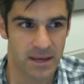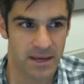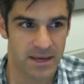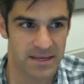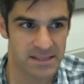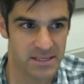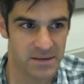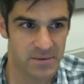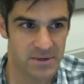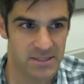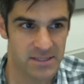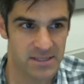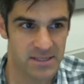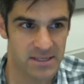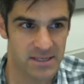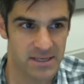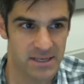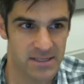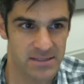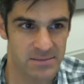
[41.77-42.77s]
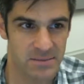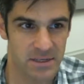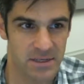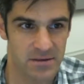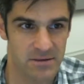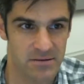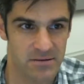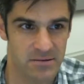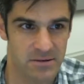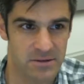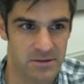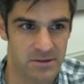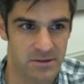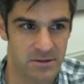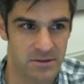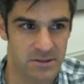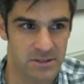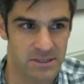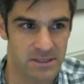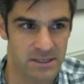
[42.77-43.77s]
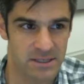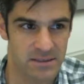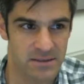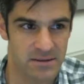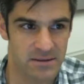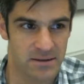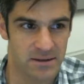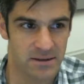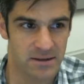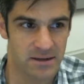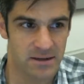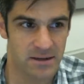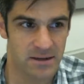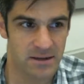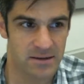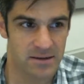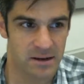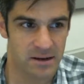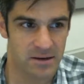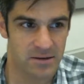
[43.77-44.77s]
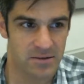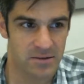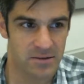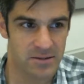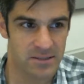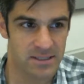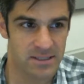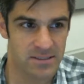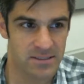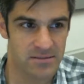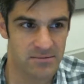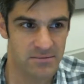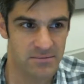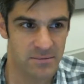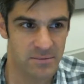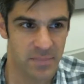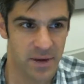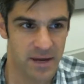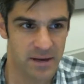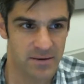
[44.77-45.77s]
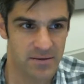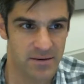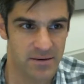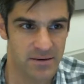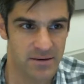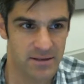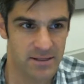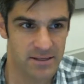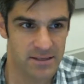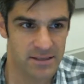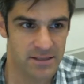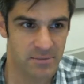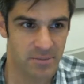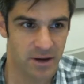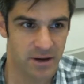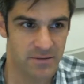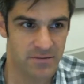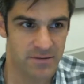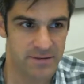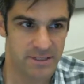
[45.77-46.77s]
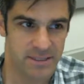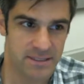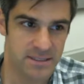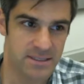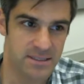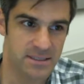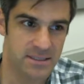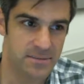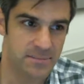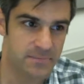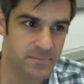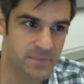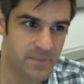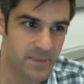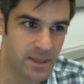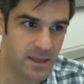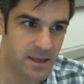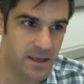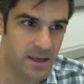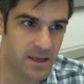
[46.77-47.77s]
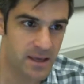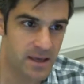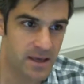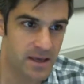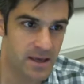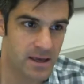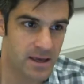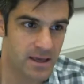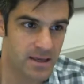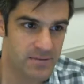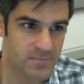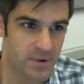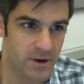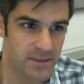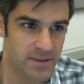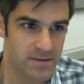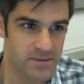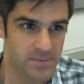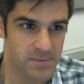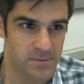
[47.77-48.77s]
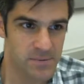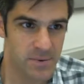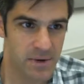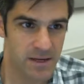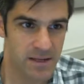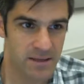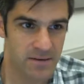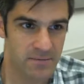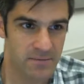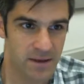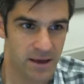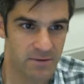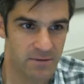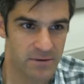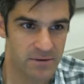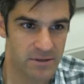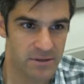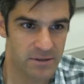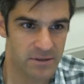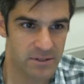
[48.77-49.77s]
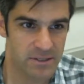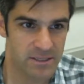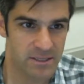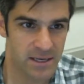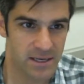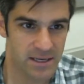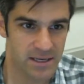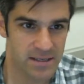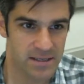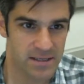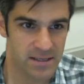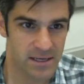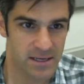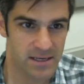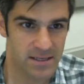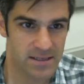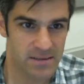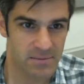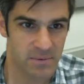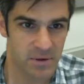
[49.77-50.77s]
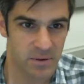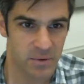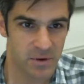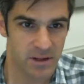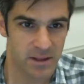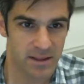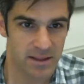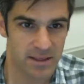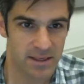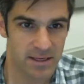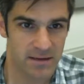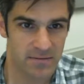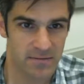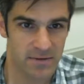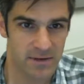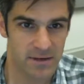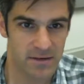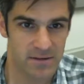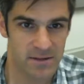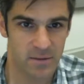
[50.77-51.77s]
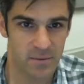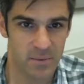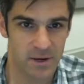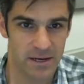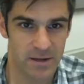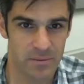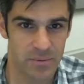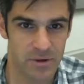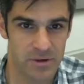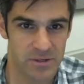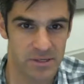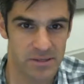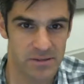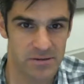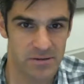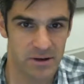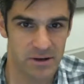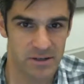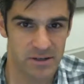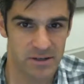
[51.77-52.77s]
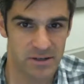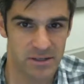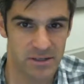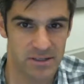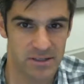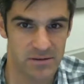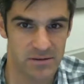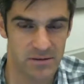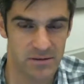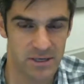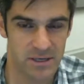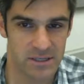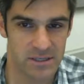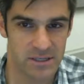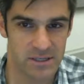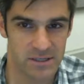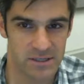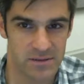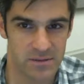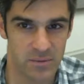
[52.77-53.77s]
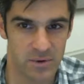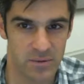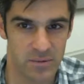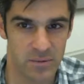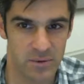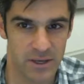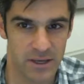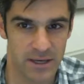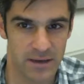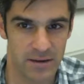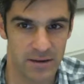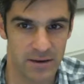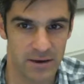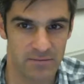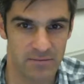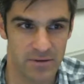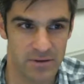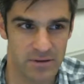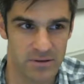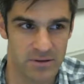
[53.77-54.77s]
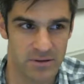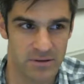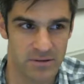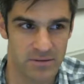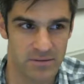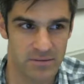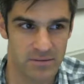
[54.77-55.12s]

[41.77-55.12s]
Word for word: As I mentioned, today's speaker is Richard Goldstein. Doctor Goldstein's background is in biophysics. He's brought this perspective to evolutionary studies and has been one of the leading figures combining protein structure considerations with molecular evolution.